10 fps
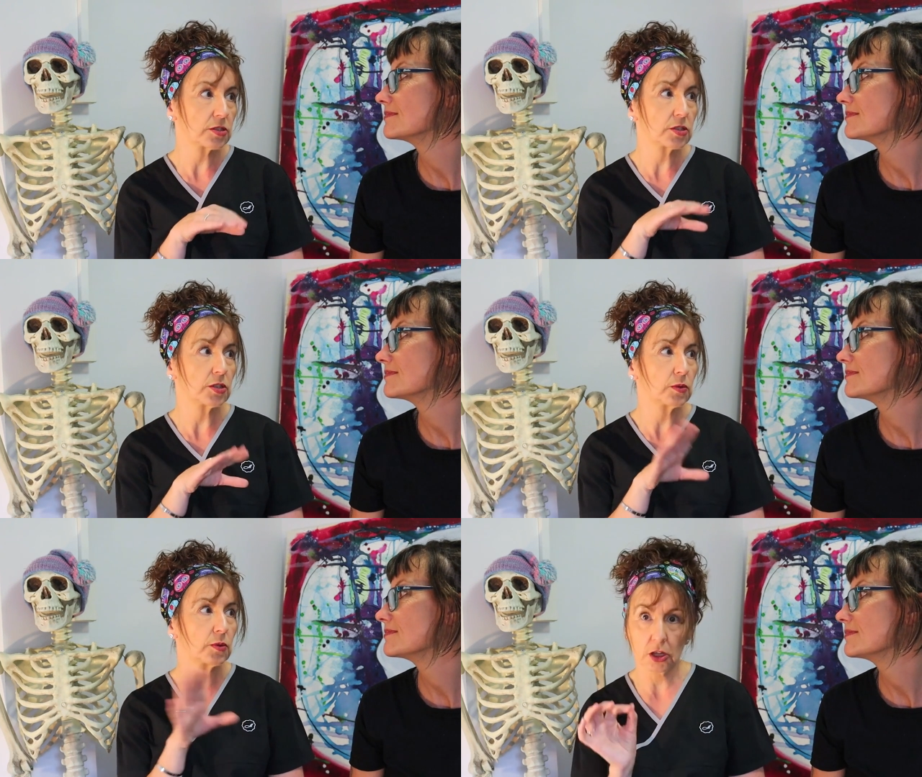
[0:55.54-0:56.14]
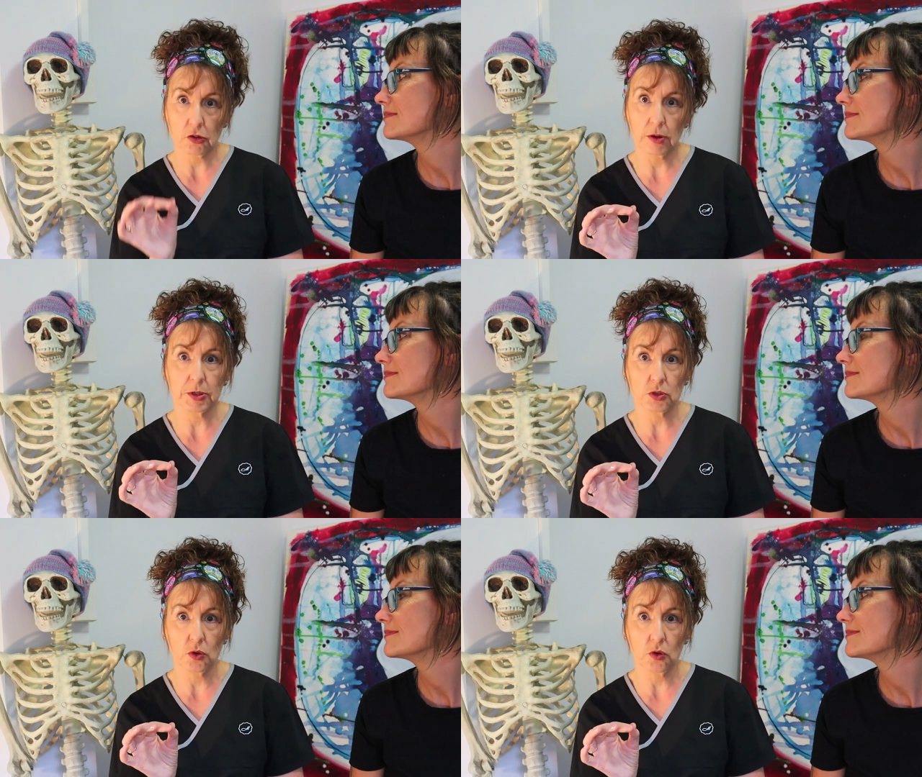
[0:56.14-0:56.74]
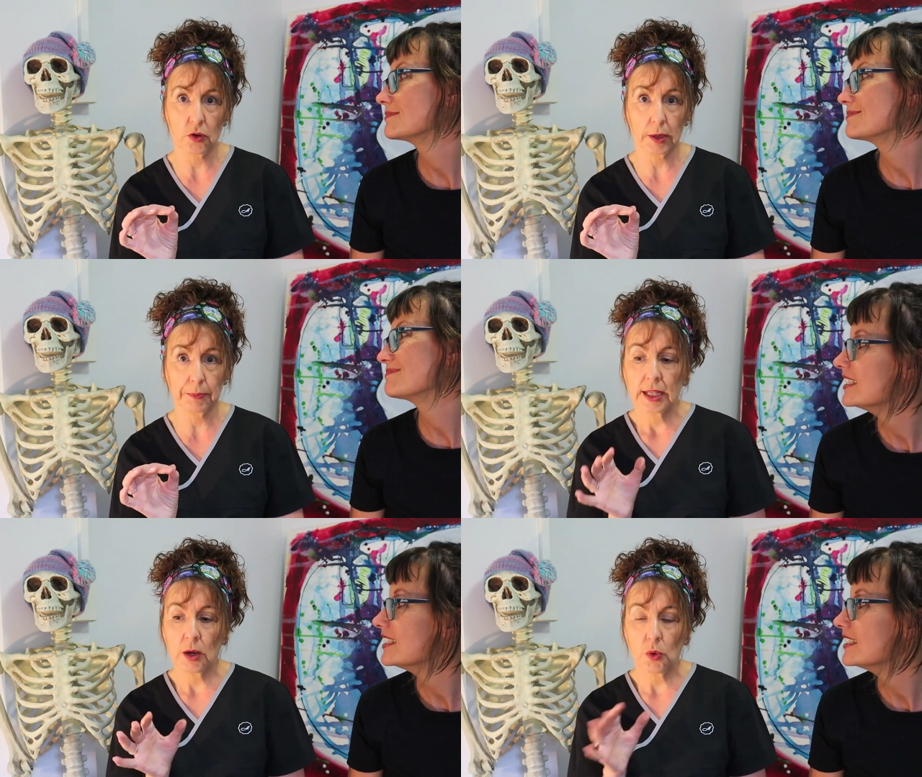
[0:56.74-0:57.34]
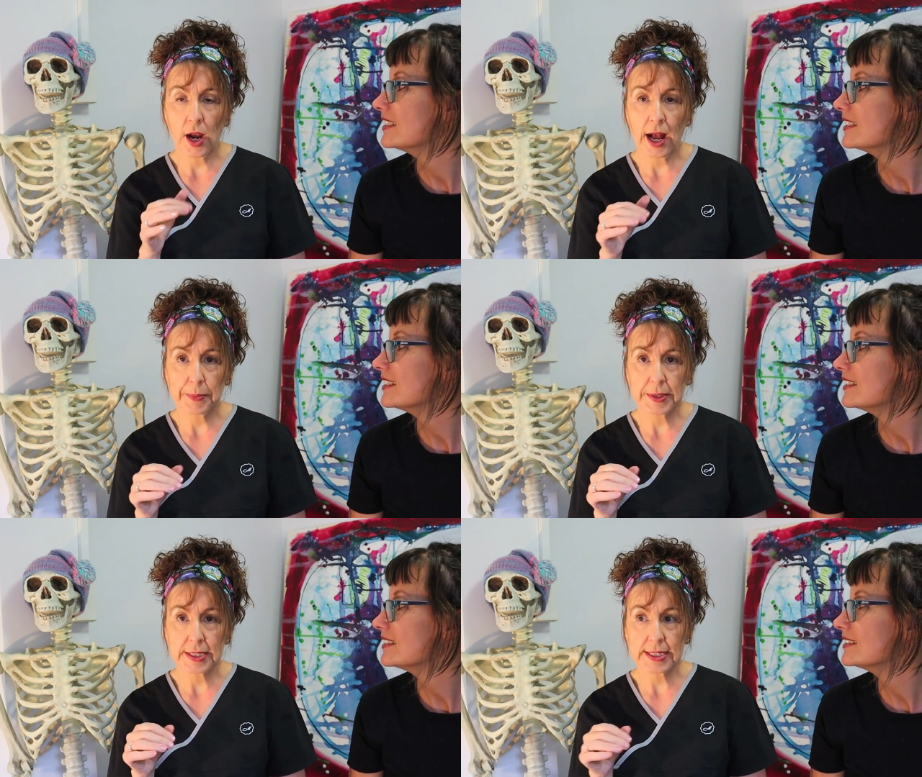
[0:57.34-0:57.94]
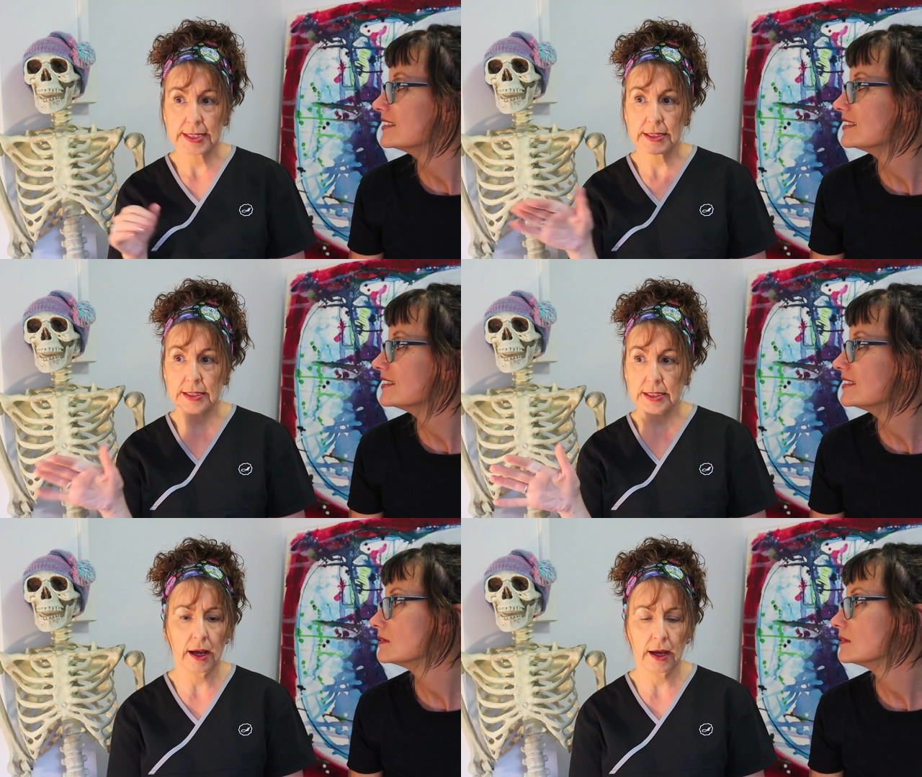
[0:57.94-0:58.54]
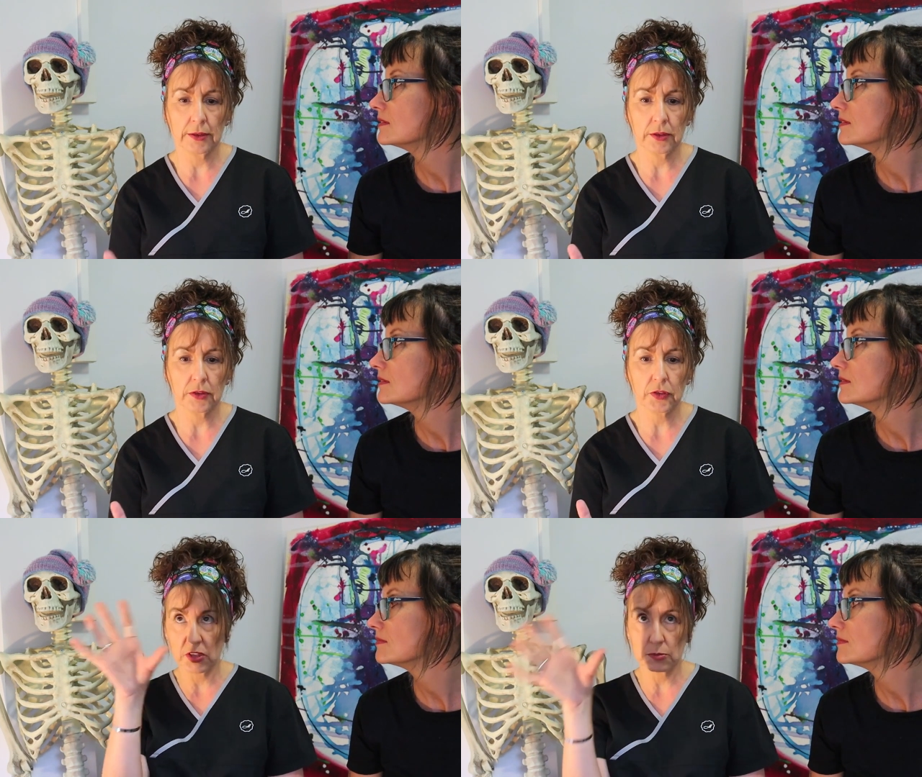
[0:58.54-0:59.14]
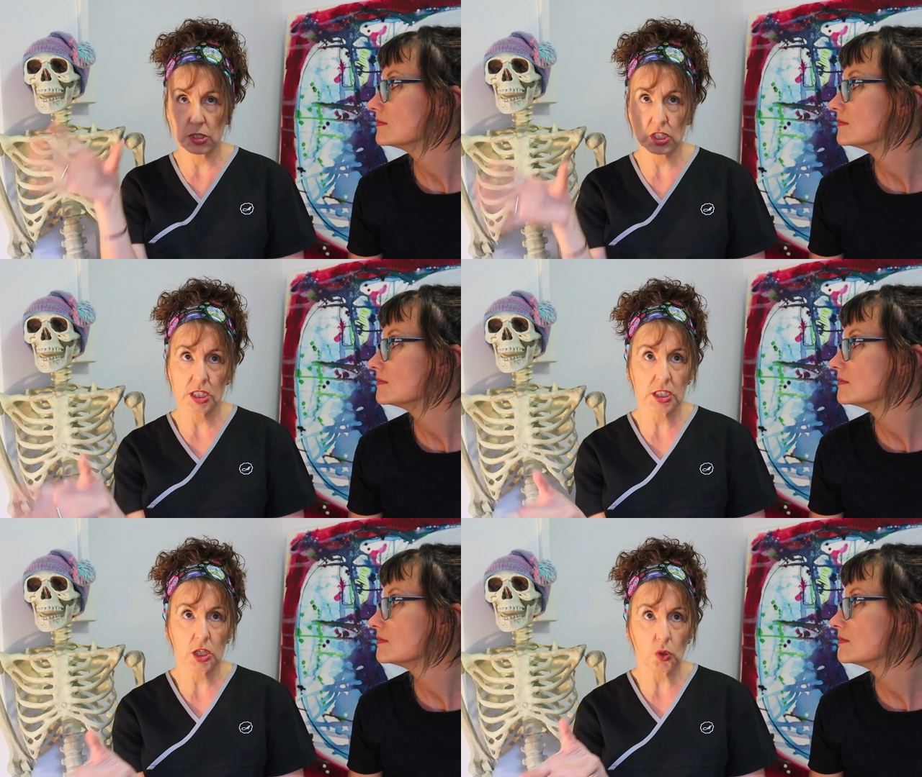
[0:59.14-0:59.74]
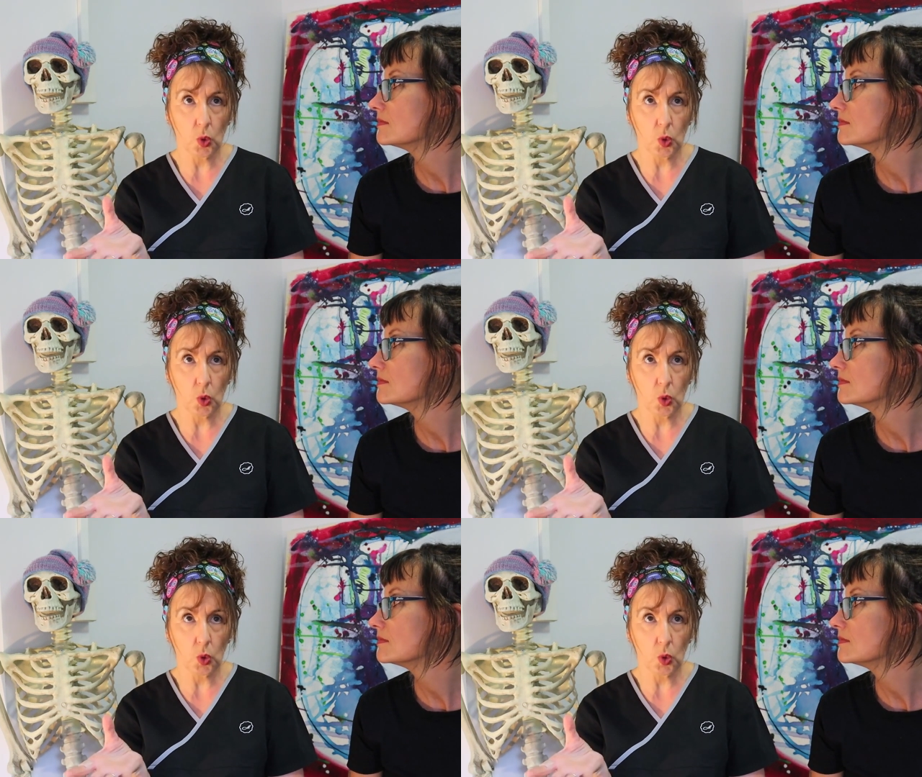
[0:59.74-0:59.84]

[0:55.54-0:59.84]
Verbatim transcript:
Speaker 1: to the crematorium. Now what happens is and um, the machines can